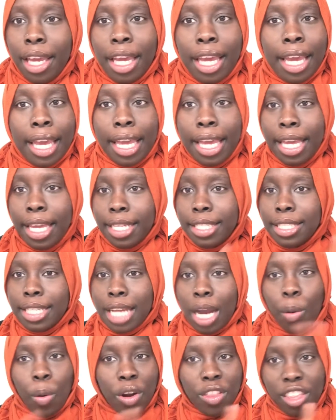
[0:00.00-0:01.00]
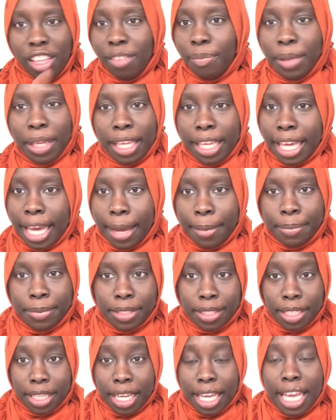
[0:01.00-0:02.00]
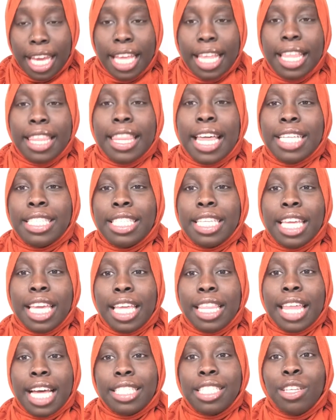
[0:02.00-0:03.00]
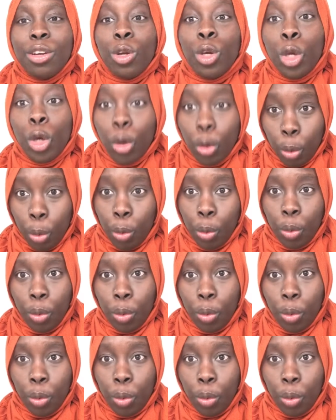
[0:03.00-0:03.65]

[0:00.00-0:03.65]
he is not worthy of being kept. That's you.